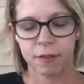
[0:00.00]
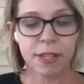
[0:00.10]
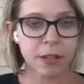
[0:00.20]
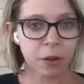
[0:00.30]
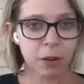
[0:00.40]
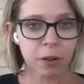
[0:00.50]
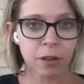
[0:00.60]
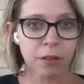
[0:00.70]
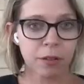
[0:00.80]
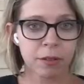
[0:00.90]

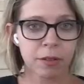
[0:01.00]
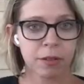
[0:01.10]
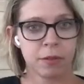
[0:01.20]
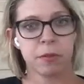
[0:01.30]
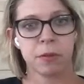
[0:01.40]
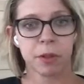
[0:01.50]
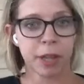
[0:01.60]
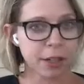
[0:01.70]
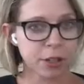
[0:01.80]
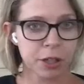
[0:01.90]
physical,
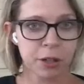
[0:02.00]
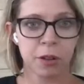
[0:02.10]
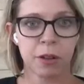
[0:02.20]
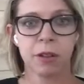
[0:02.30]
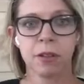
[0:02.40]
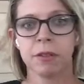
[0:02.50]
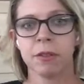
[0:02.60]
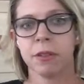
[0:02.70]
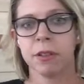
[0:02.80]
relational,